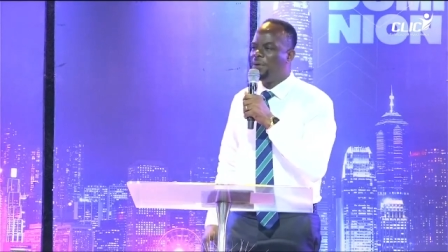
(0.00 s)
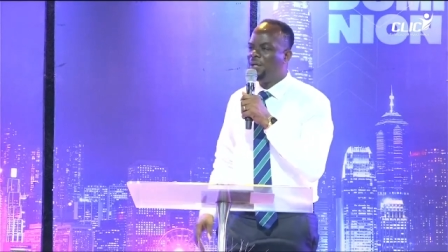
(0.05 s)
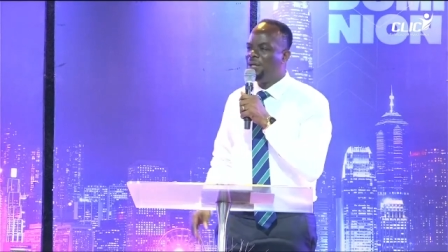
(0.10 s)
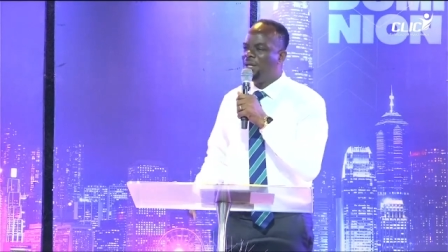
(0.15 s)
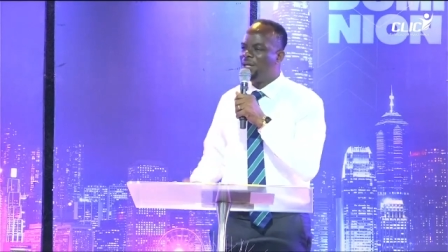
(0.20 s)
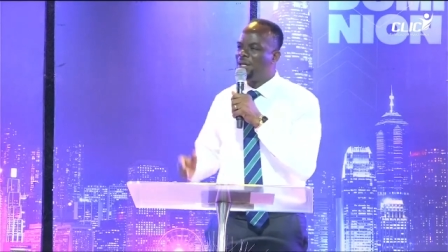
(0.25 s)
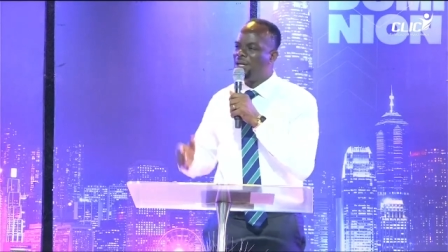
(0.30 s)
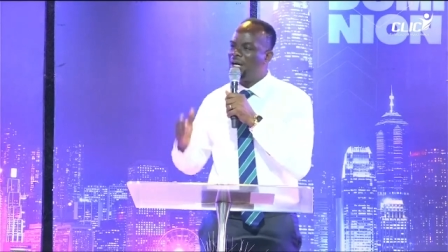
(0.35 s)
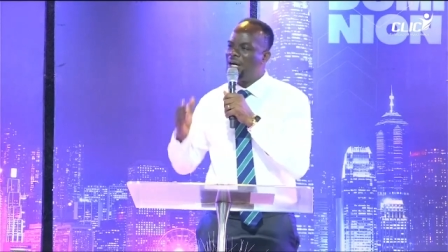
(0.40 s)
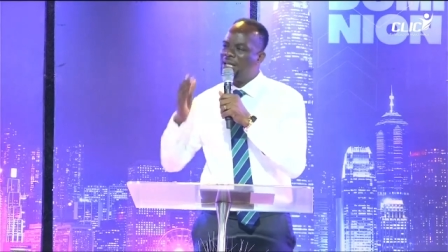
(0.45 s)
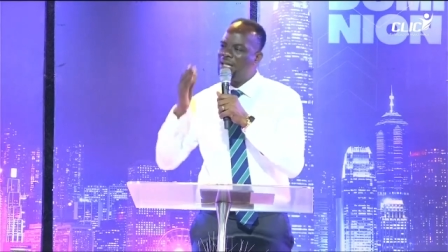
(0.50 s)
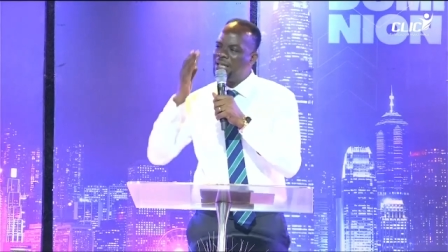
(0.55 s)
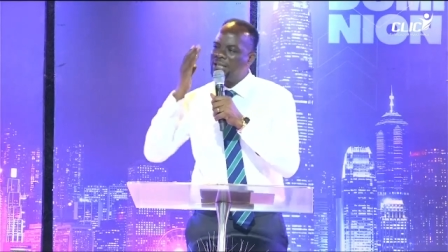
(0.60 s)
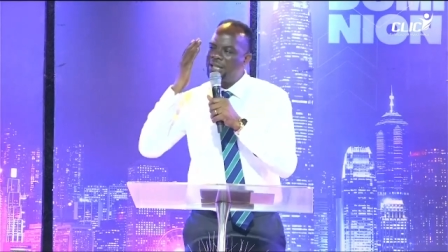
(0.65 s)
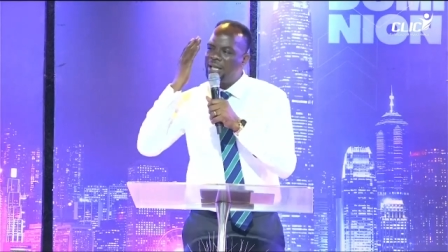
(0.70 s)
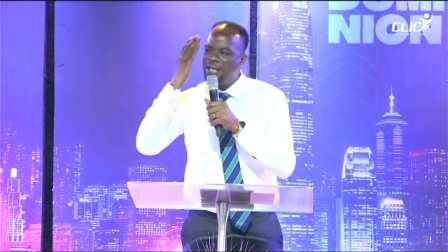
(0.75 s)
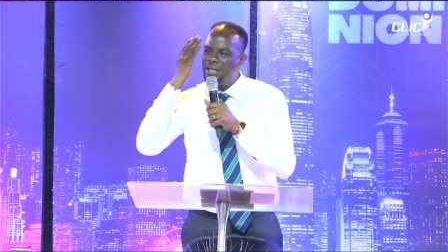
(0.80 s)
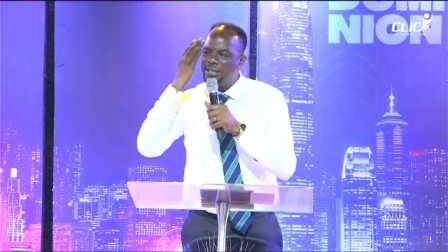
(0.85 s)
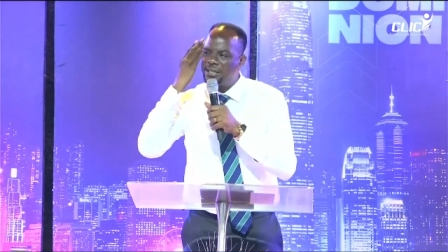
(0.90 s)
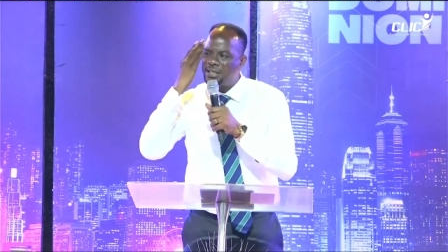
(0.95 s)
God
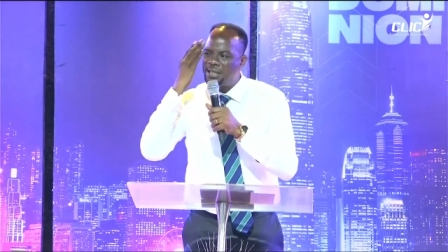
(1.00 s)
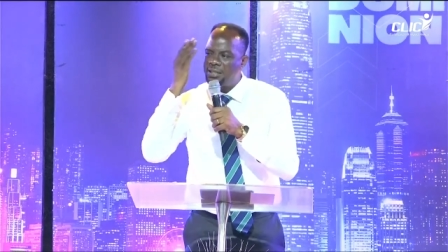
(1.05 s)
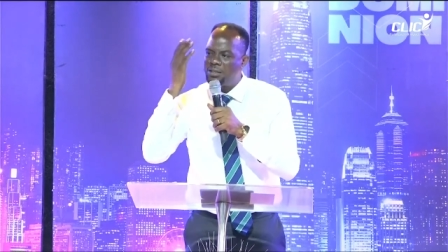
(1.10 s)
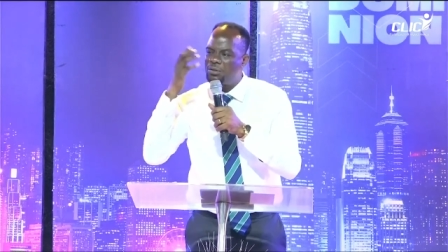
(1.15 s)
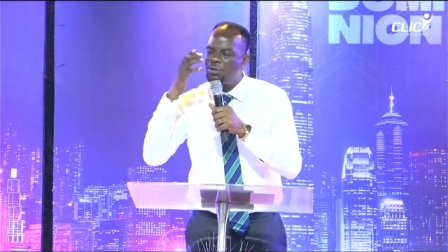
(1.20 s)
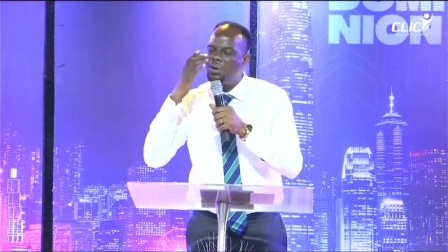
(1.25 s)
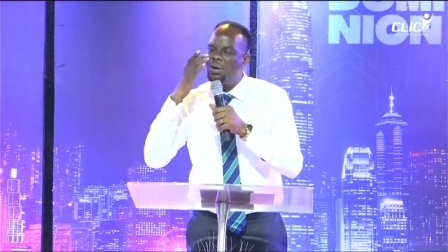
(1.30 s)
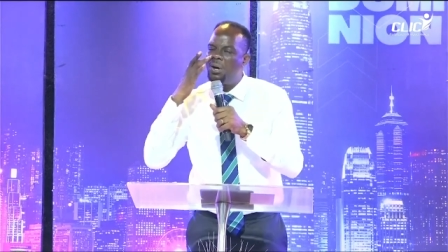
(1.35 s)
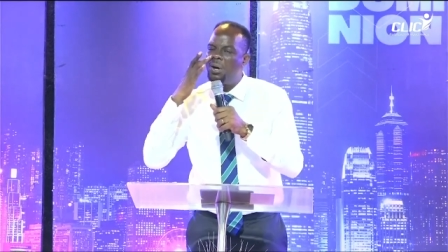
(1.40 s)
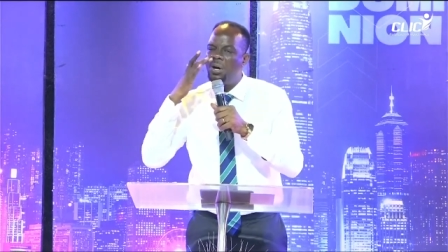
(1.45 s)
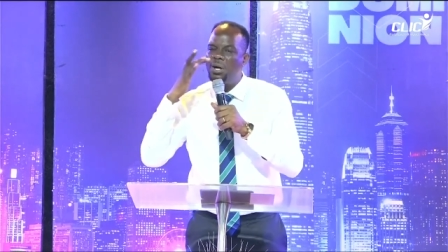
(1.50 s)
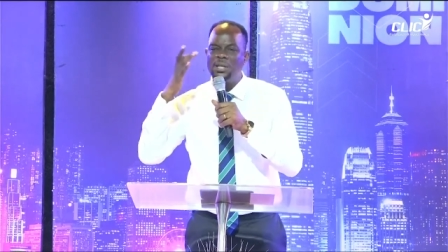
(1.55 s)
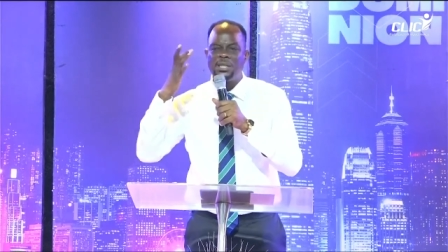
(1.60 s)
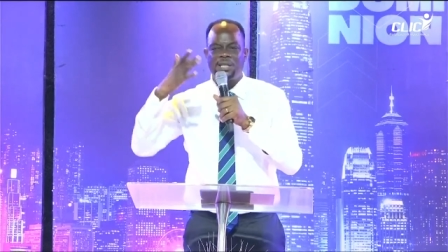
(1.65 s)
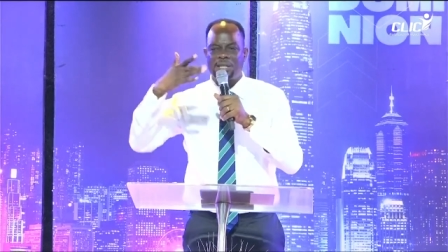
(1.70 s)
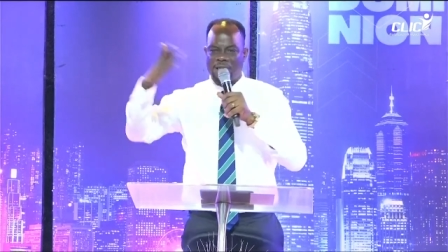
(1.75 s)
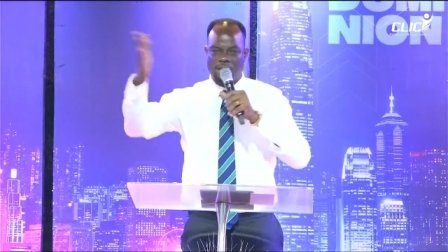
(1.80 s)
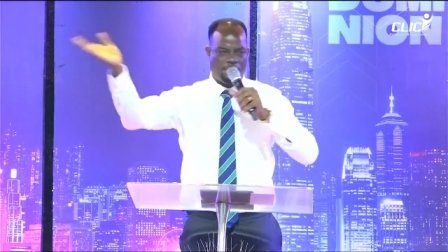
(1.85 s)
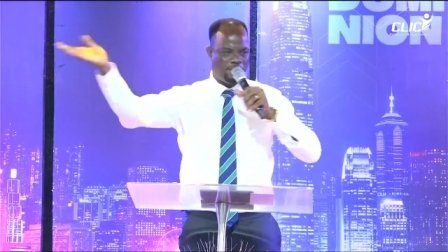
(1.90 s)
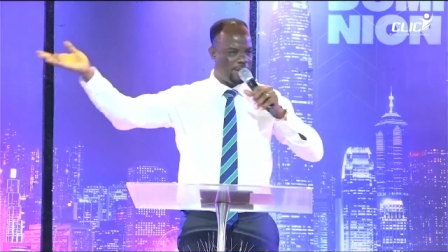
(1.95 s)
doesn't listen to all this
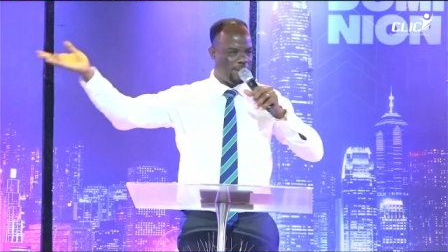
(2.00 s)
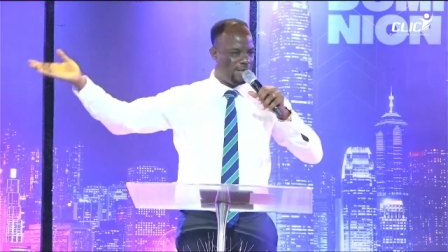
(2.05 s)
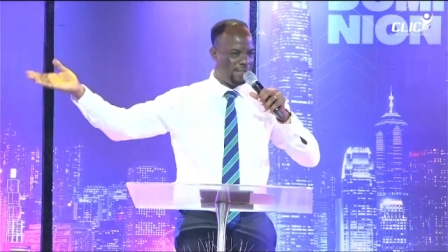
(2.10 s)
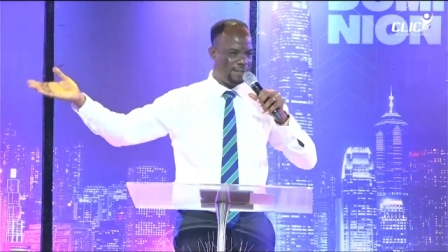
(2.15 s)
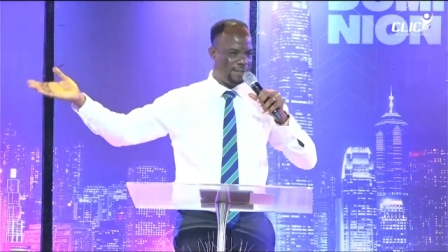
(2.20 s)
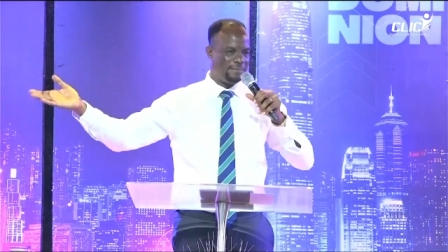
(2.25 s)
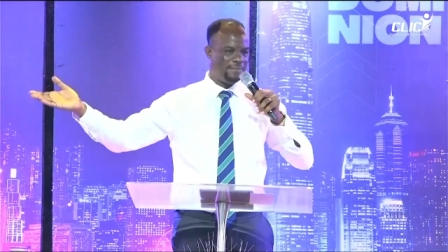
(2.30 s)
complaint.